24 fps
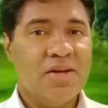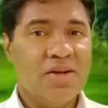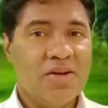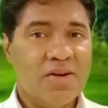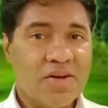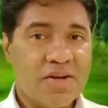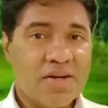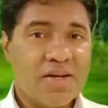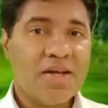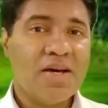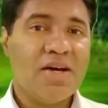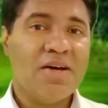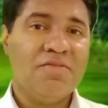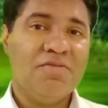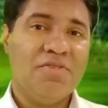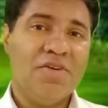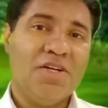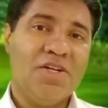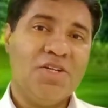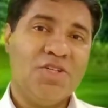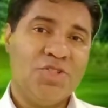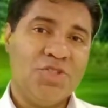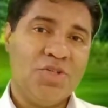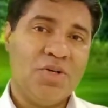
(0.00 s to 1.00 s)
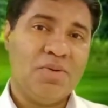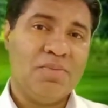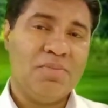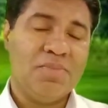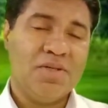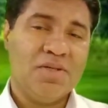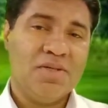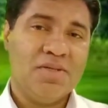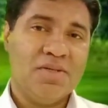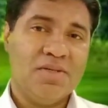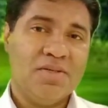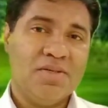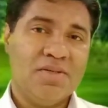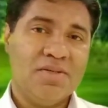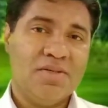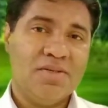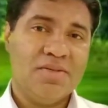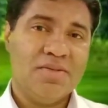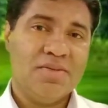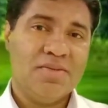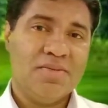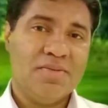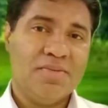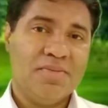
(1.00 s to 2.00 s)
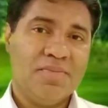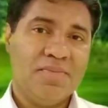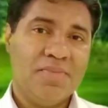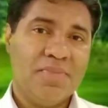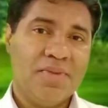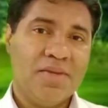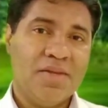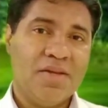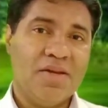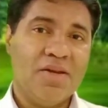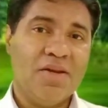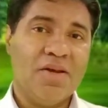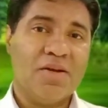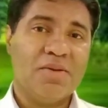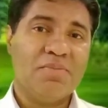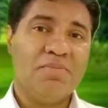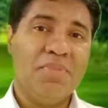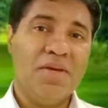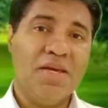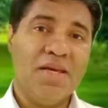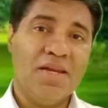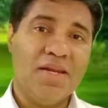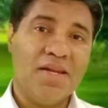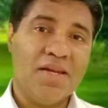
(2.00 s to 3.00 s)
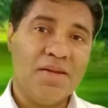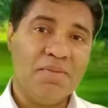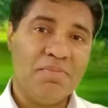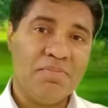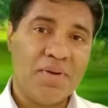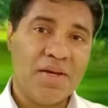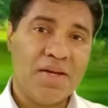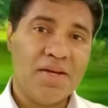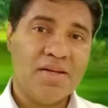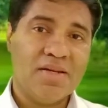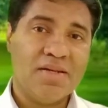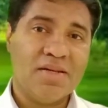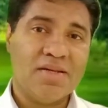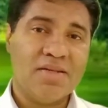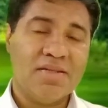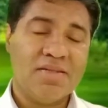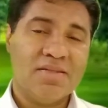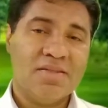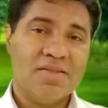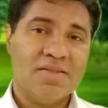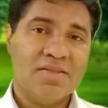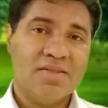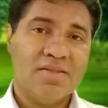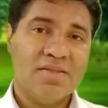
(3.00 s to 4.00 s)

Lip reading: Not having a job, not being independent,